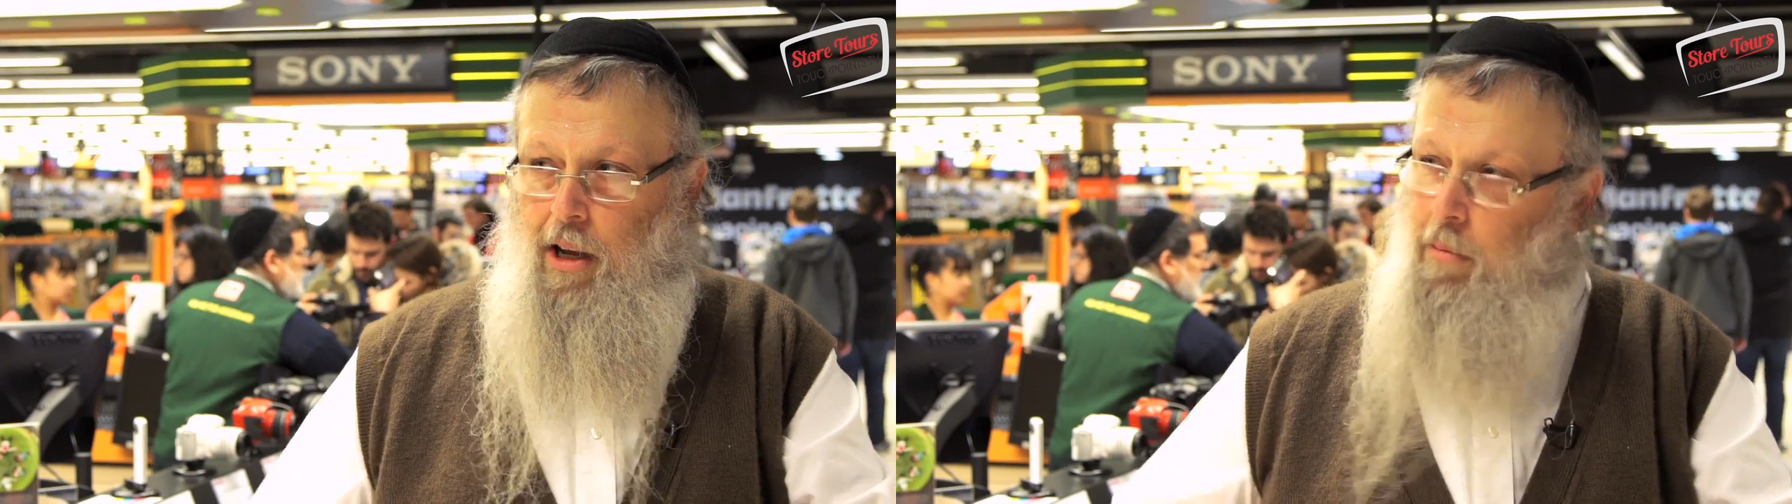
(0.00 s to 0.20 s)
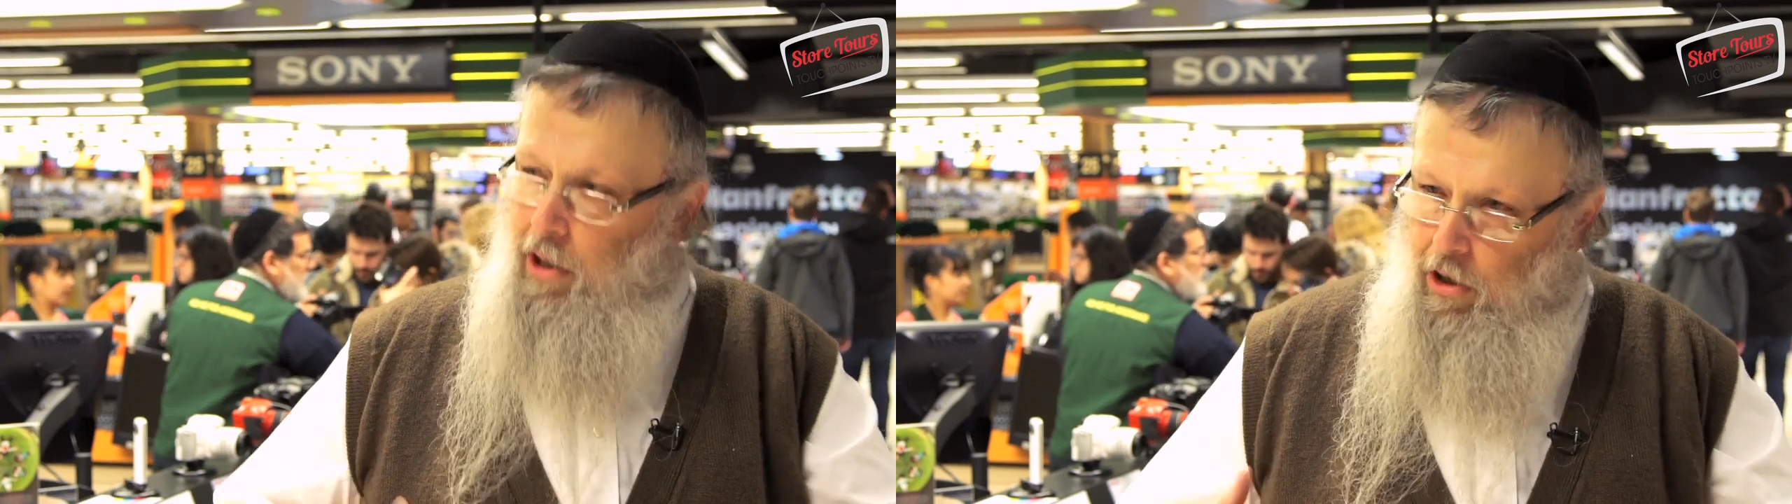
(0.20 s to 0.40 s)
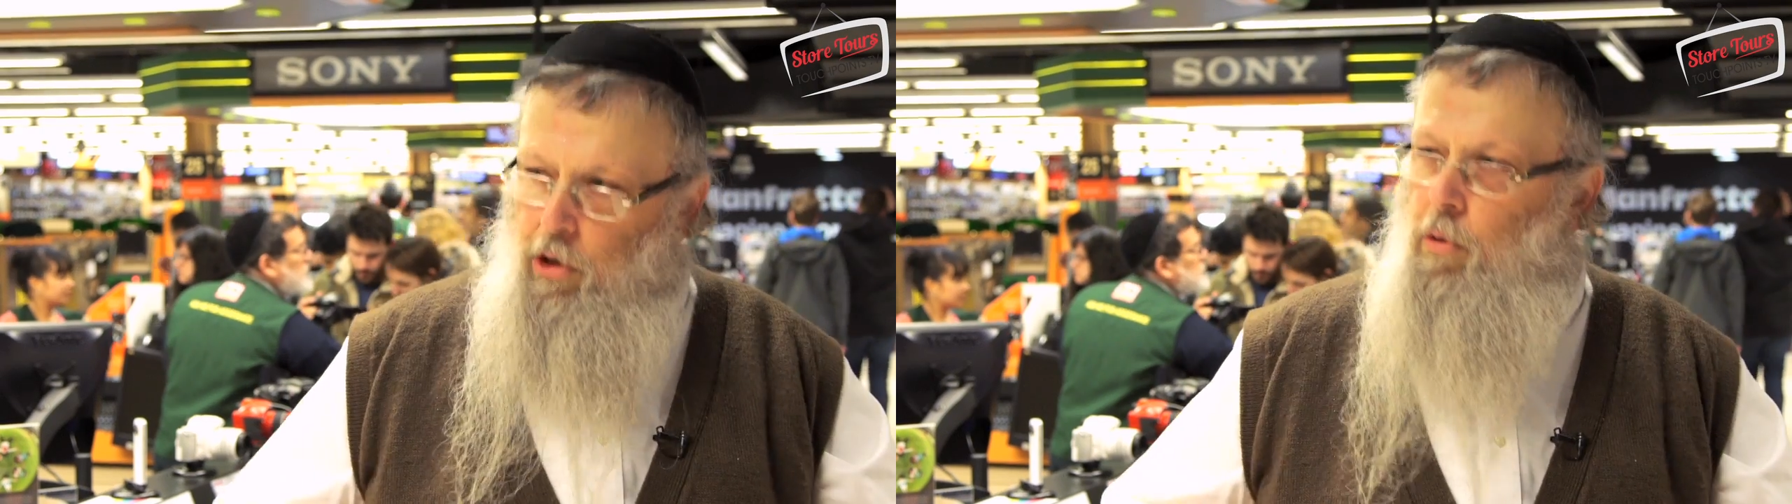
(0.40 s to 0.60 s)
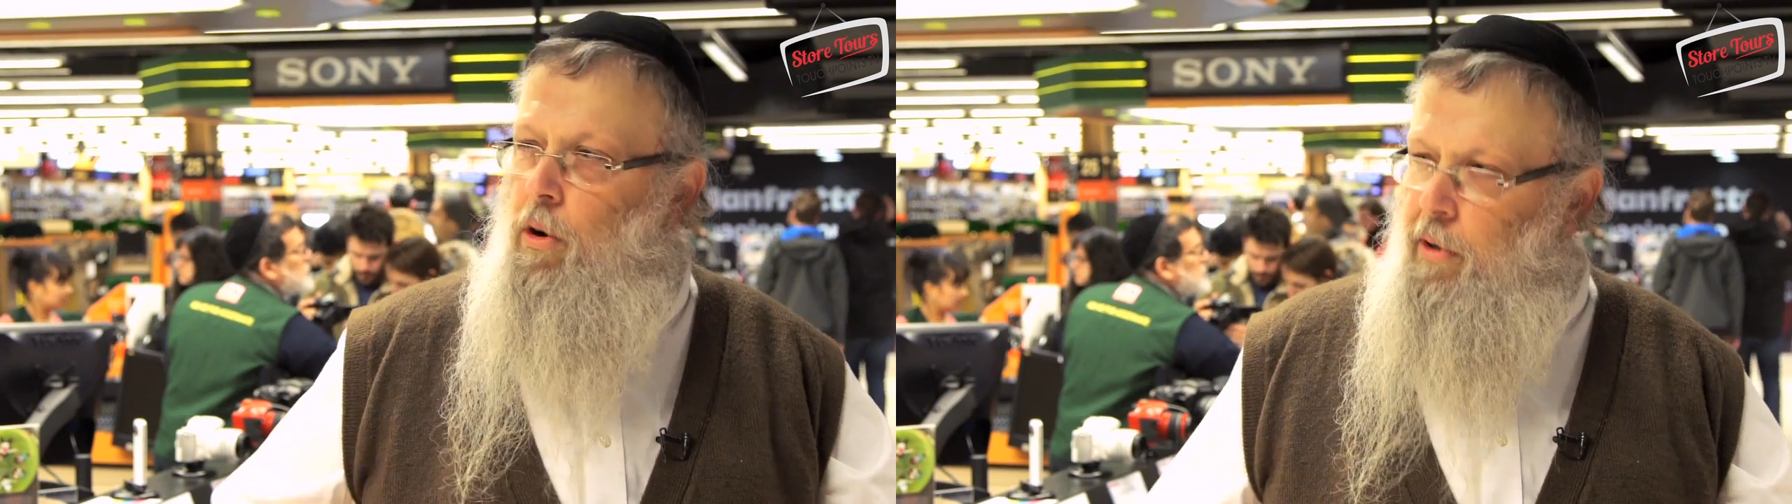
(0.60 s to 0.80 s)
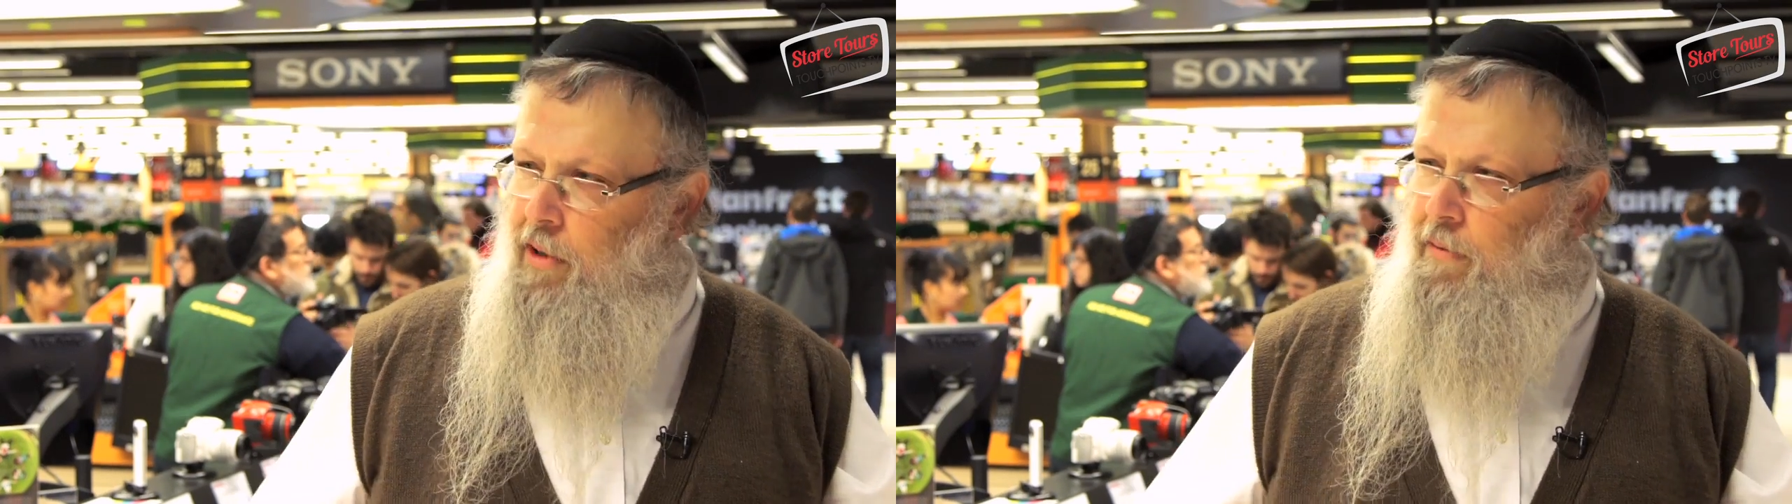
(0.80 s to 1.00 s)
but you
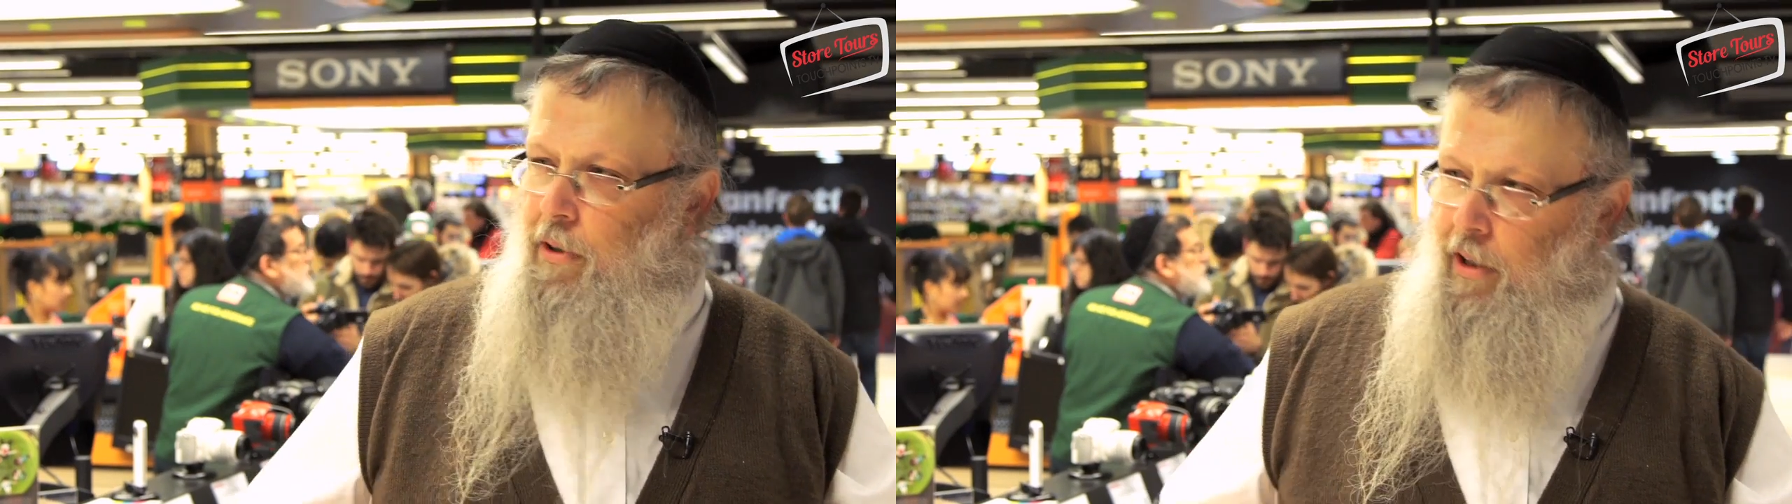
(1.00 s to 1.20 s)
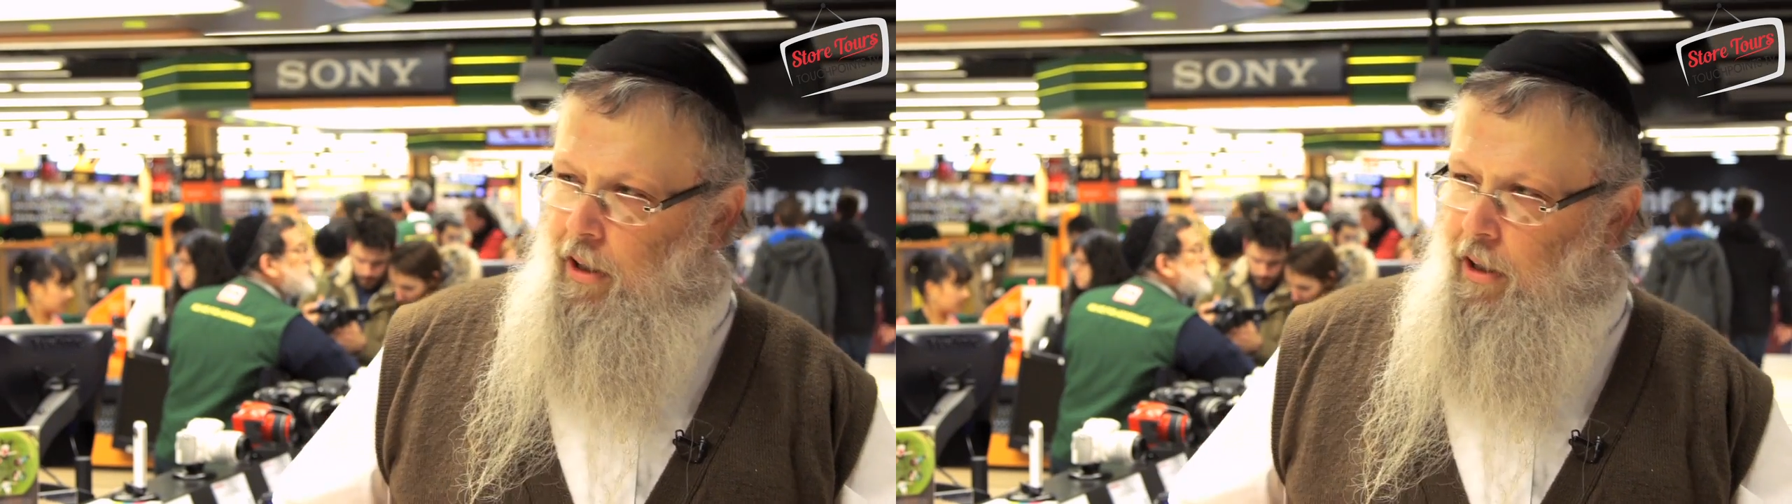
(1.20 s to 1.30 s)
always feel